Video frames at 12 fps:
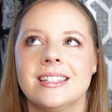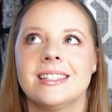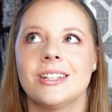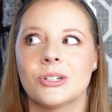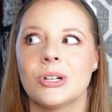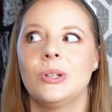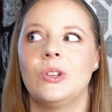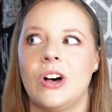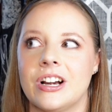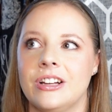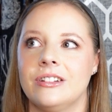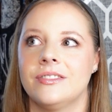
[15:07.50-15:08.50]
there's a
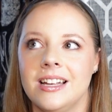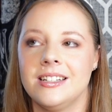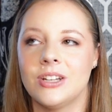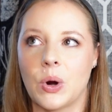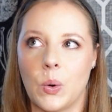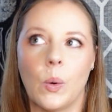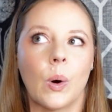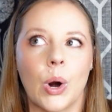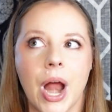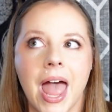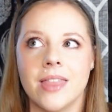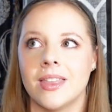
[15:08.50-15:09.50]
lot of decor
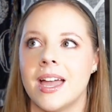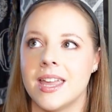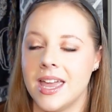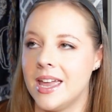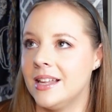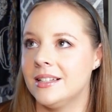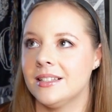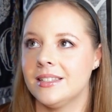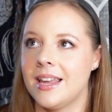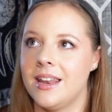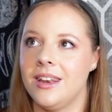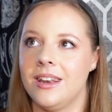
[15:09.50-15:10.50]
and like hints
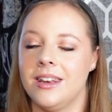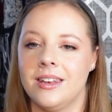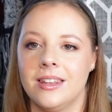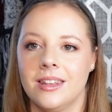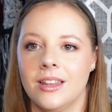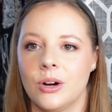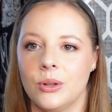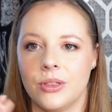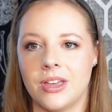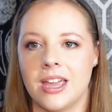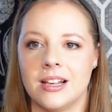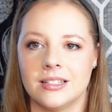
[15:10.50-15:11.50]
and little
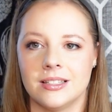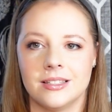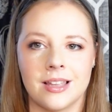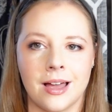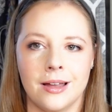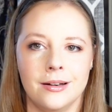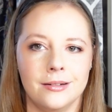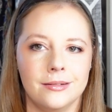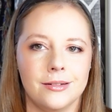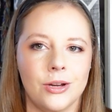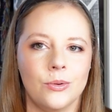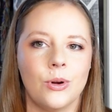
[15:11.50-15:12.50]
things that
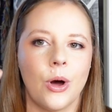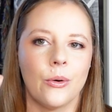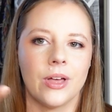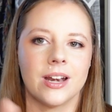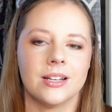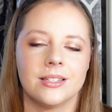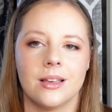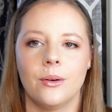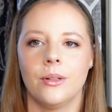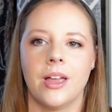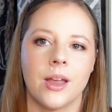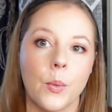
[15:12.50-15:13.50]
you know that
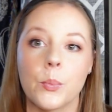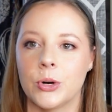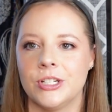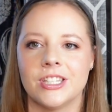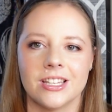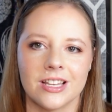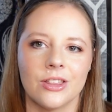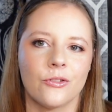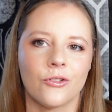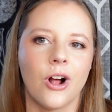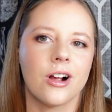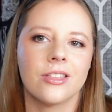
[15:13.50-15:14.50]
it's like Princess and the
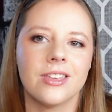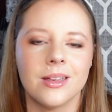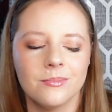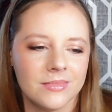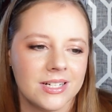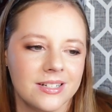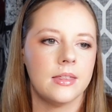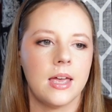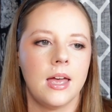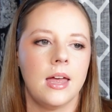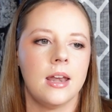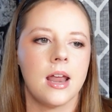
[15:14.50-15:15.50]
Frog themed. And
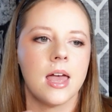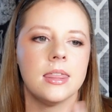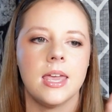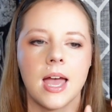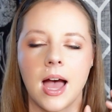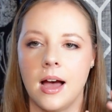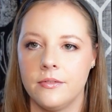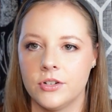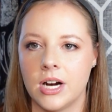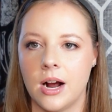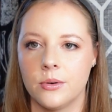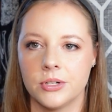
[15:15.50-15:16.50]
then the
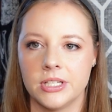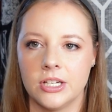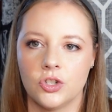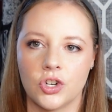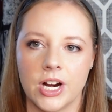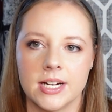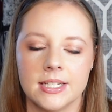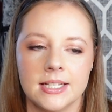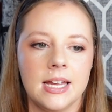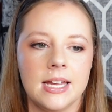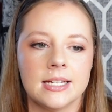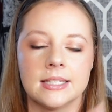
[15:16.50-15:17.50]
after hours district
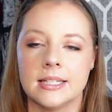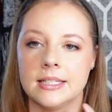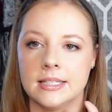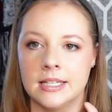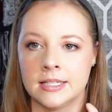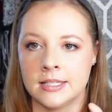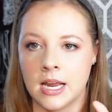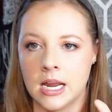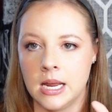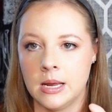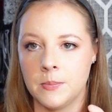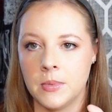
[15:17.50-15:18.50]
is the
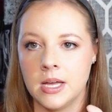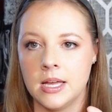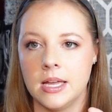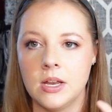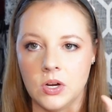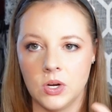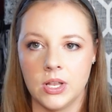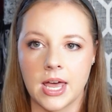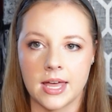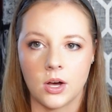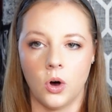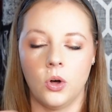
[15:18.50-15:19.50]
same in
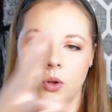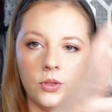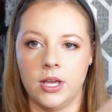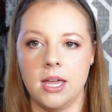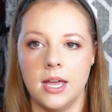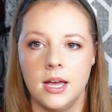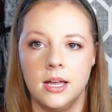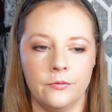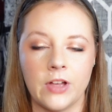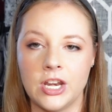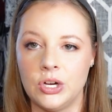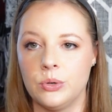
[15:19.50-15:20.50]
that all the
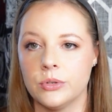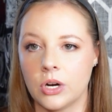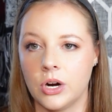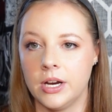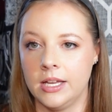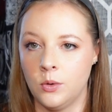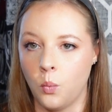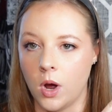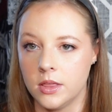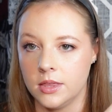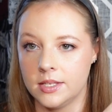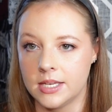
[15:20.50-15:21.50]
venues are in
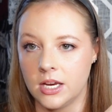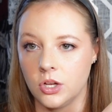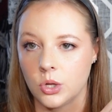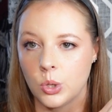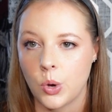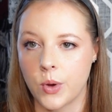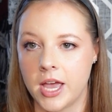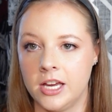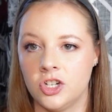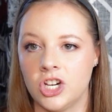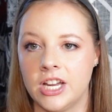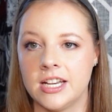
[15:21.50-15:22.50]
one singular
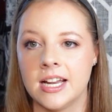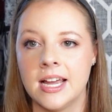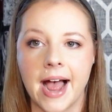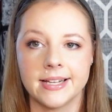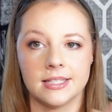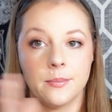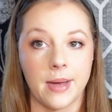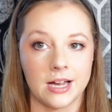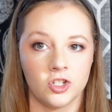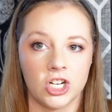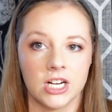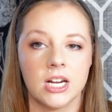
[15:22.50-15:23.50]
location as the
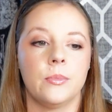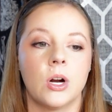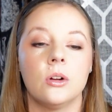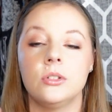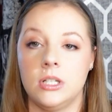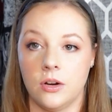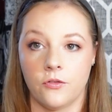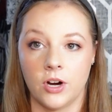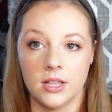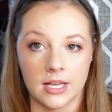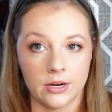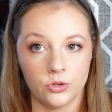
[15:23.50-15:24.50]
Magic. They're all
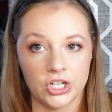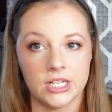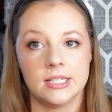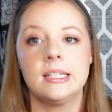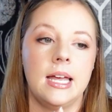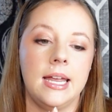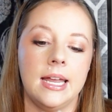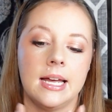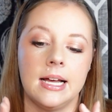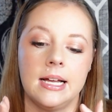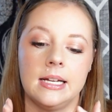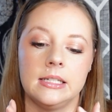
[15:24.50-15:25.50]
different lounges,
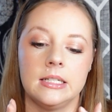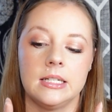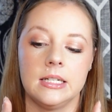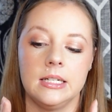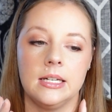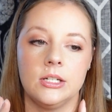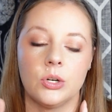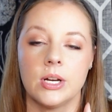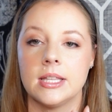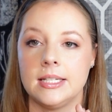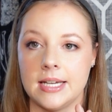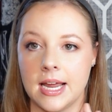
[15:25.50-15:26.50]
and during
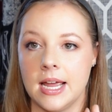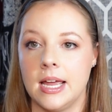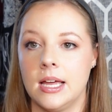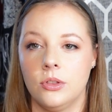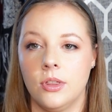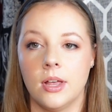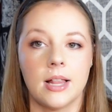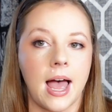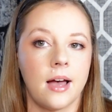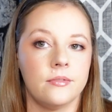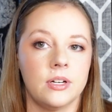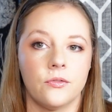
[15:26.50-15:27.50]
the day they'll
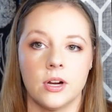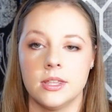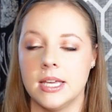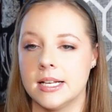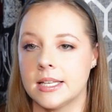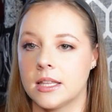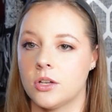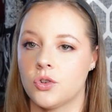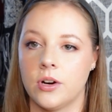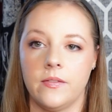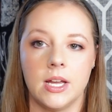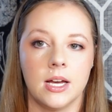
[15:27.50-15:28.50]
have different things like the
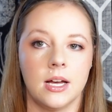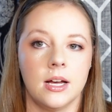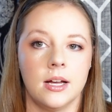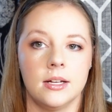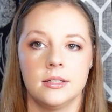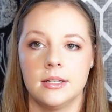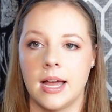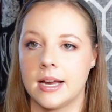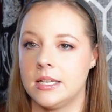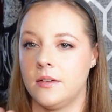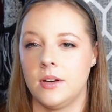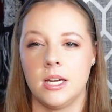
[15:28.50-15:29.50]
trivia,
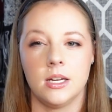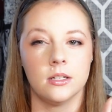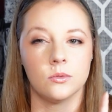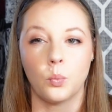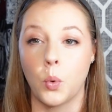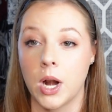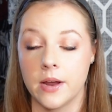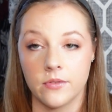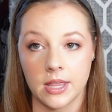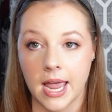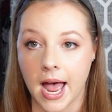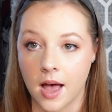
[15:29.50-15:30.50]
activities, whatever
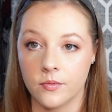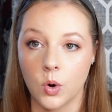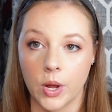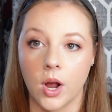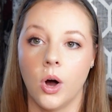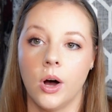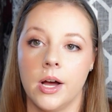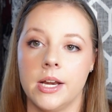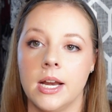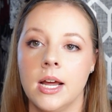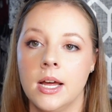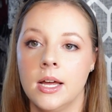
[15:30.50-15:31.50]
they have going on
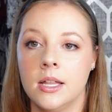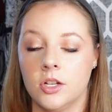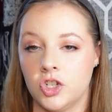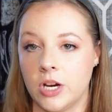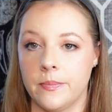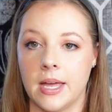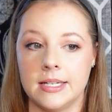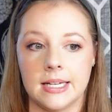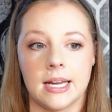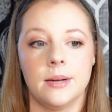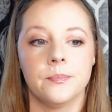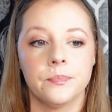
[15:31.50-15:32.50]
the ship that
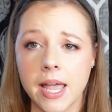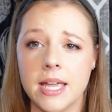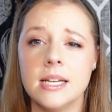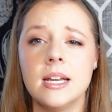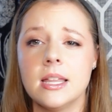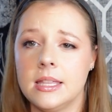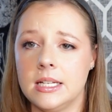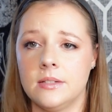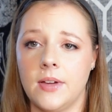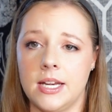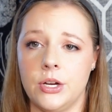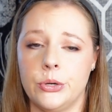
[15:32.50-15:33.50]
day in these
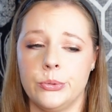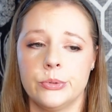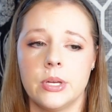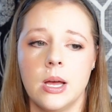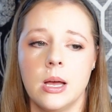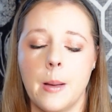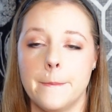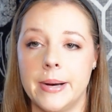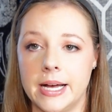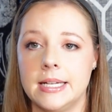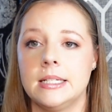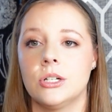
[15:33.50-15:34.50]
venues,
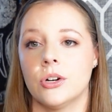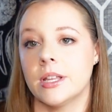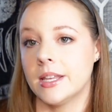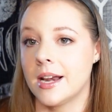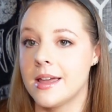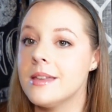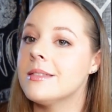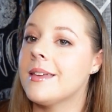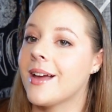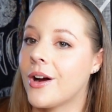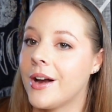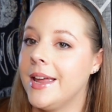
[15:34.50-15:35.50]
but during the night
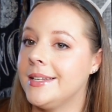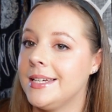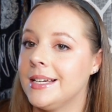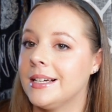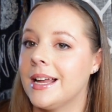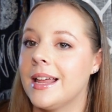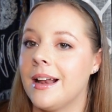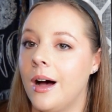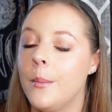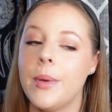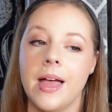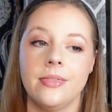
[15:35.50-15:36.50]
they are 18 and
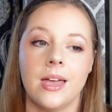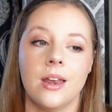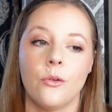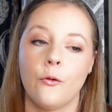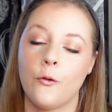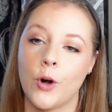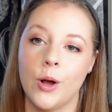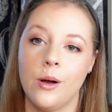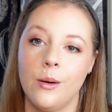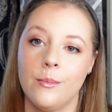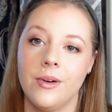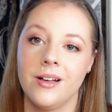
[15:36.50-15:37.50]
up. And then
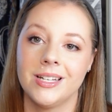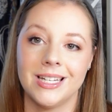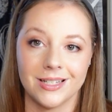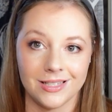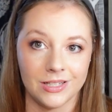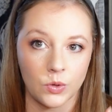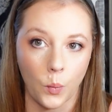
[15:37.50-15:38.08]
from Disney's